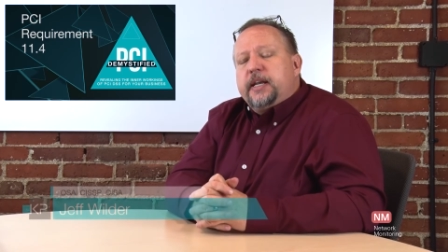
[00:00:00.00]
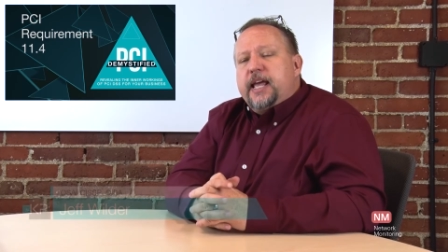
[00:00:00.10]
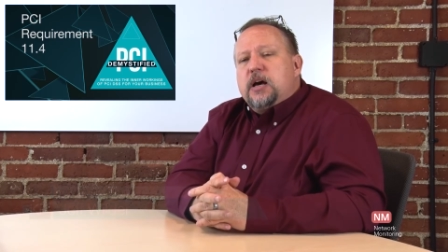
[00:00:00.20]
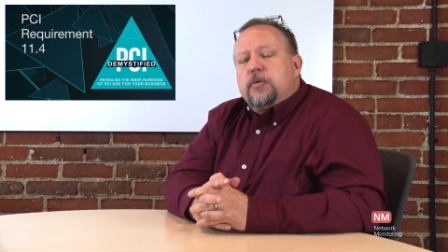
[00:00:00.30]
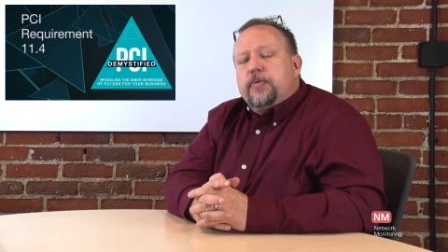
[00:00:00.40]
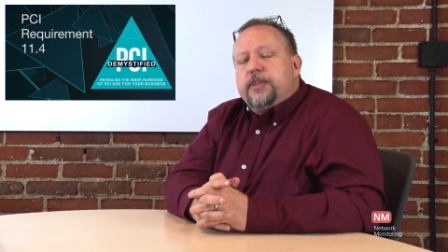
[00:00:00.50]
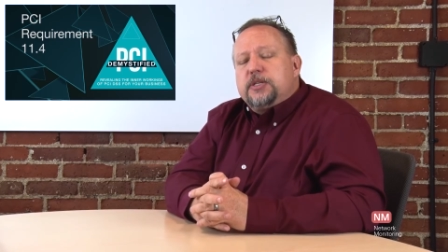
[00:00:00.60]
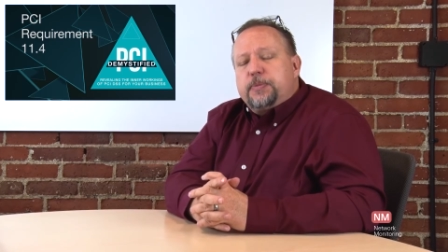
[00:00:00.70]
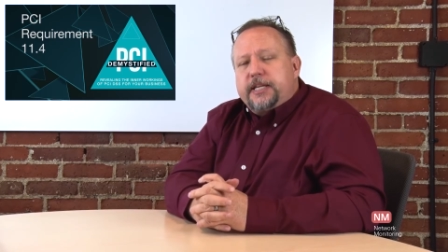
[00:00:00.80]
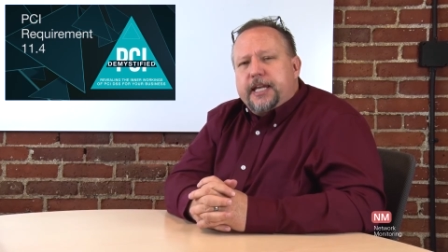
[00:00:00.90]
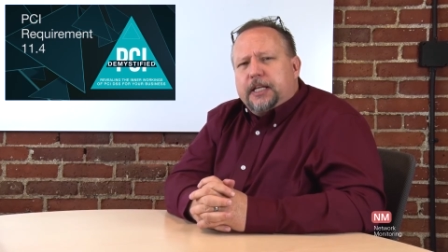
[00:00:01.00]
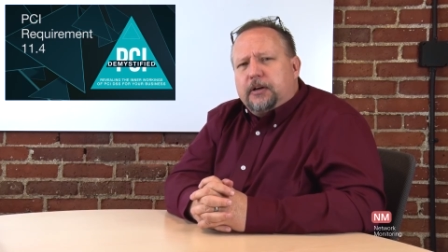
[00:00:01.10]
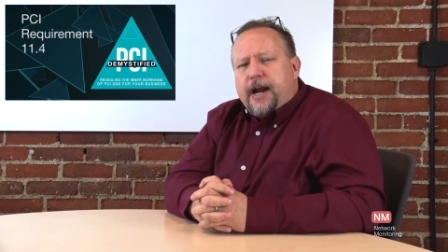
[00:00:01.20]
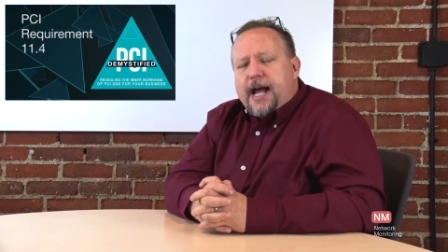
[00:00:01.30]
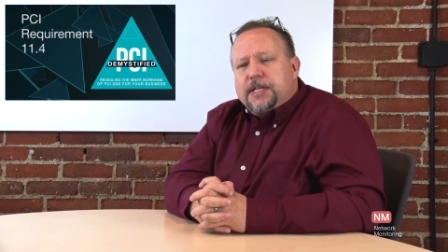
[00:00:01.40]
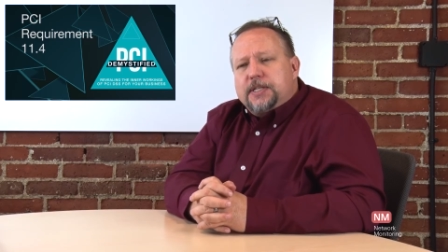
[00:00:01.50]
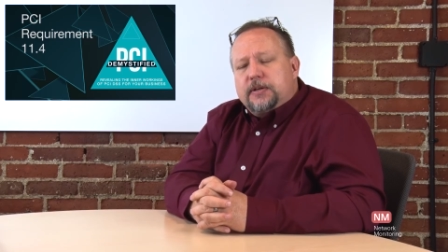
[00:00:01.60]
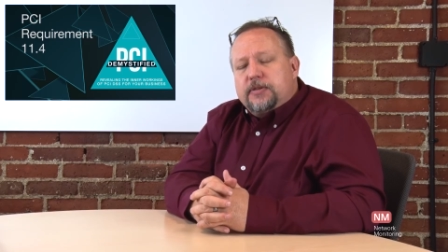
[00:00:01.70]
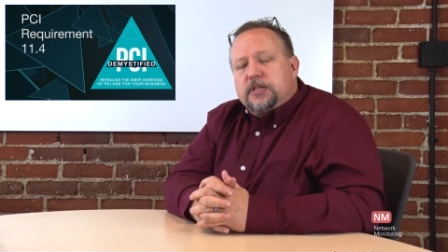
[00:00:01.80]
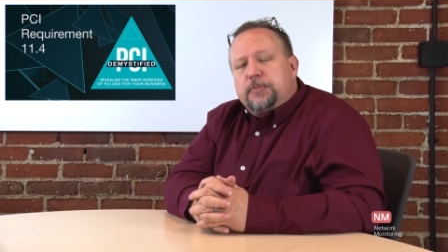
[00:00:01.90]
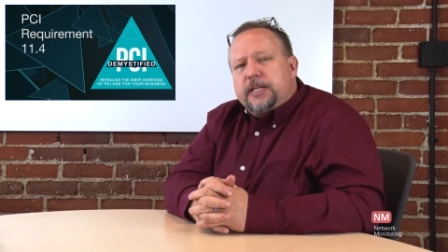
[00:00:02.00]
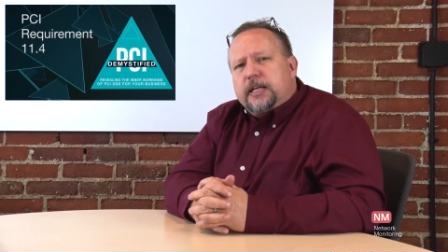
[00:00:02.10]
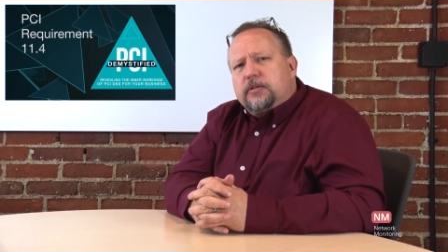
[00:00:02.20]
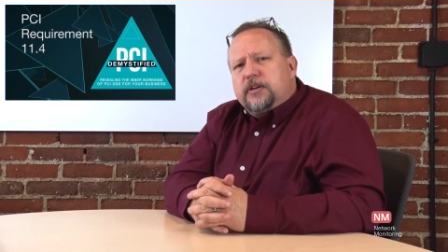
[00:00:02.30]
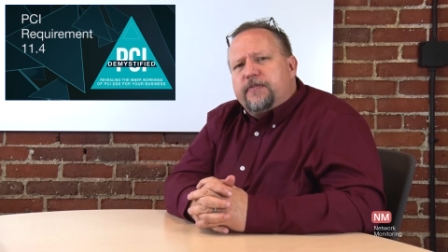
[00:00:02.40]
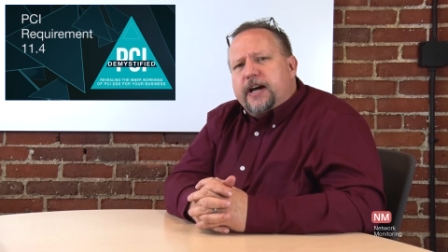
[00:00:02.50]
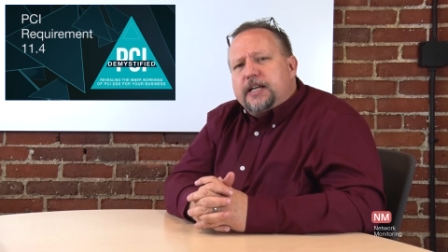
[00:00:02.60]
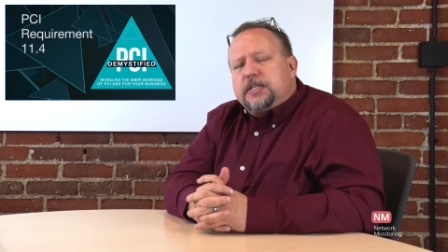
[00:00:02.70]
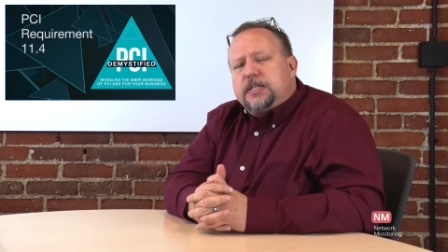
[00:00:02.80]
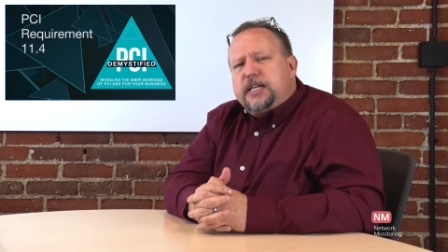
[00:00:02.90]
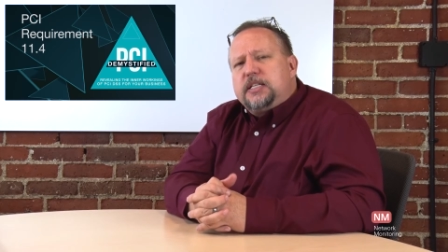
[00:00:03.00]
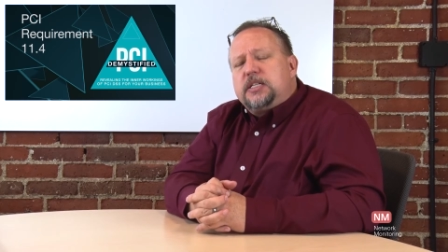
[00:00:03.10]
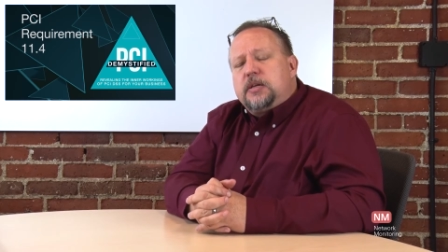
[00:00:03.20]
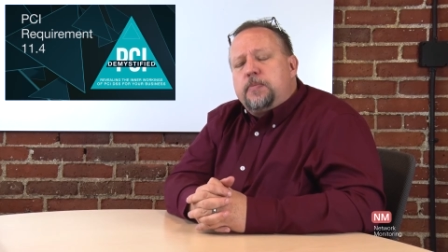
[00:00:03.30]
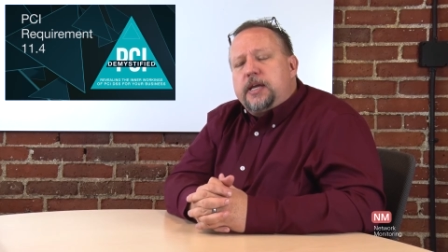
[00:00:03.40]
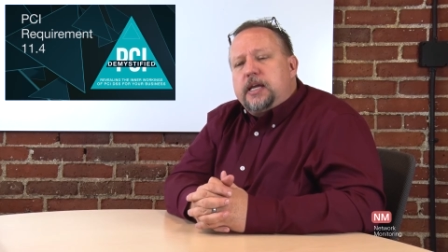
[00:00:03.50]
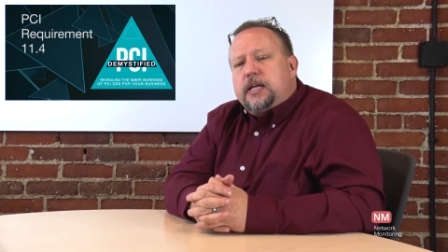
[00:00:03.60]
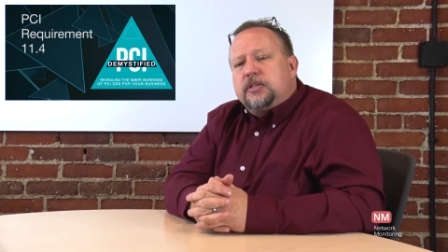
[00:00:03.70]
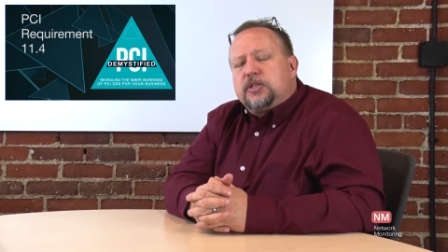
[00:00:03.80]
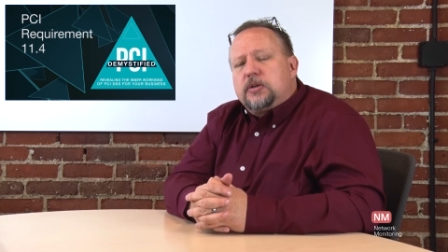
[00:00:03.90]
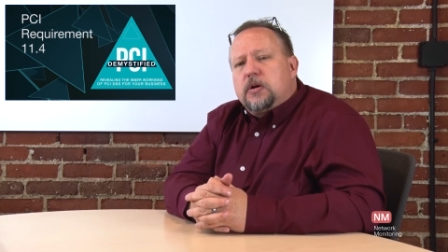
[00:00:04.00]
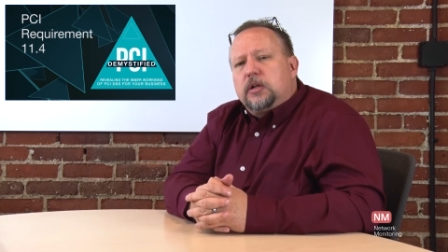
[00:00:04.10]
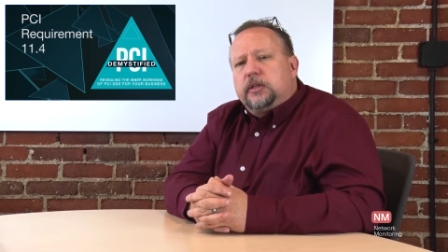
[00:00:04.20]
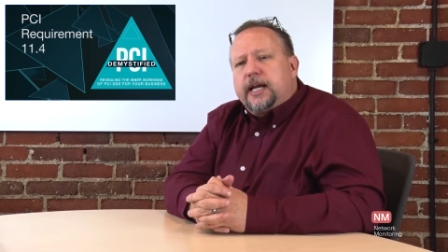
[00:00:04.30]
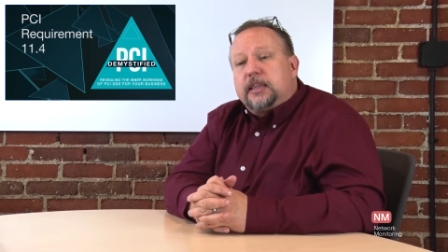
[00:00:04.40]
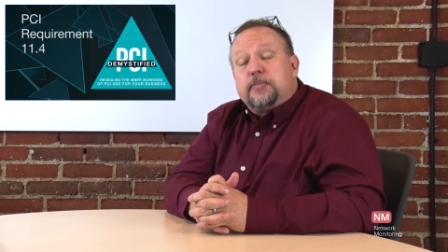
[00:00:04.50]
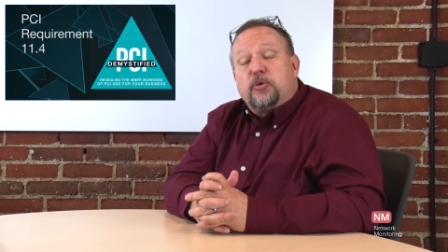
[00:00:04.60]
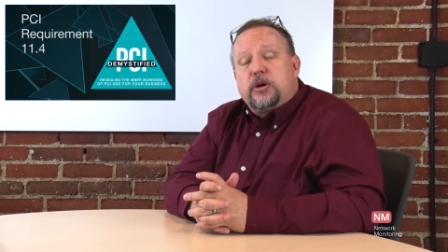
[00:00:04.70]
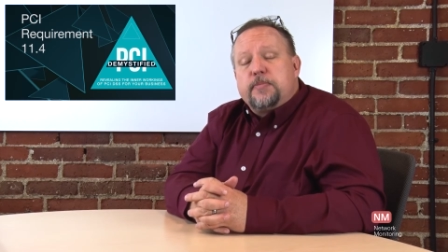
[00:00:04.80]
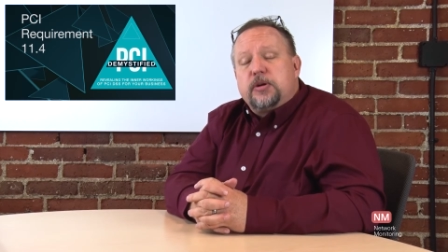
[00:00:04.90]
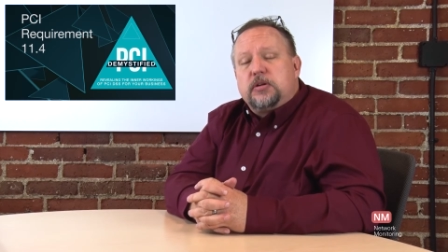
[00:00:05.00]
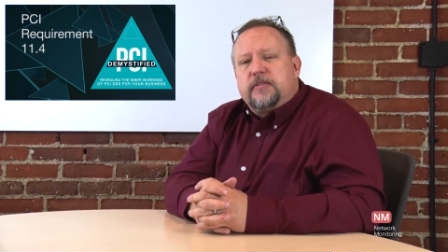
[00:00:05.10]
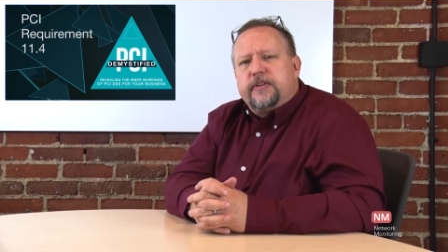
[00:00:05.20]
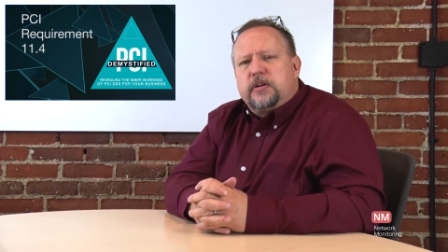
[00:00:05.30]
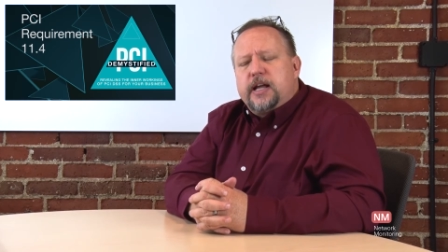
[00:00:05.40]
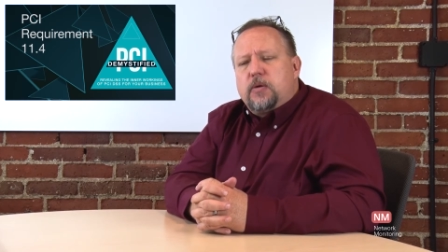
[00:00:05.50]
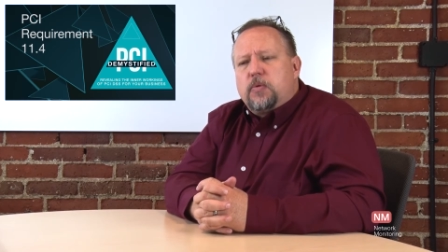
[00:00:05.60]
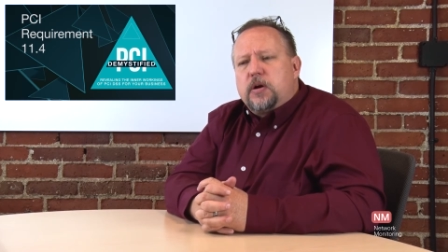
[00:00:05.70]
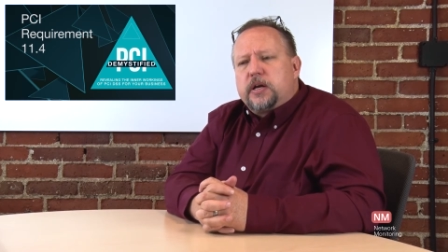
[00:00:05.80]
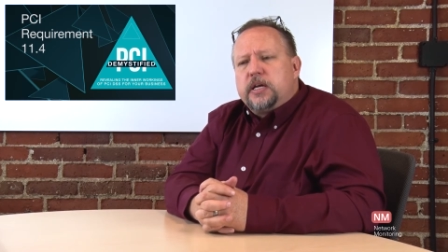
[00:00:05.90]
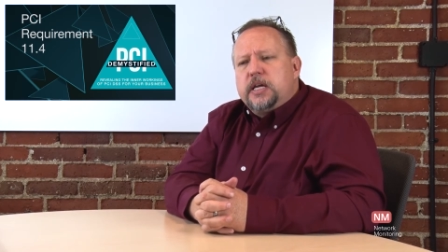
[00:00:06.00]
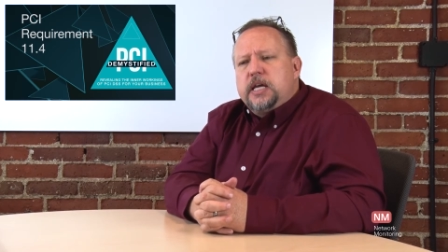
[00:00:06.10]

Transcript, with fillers: Now, this particular asset or this particular device needs to be installed at the perimeter of your network,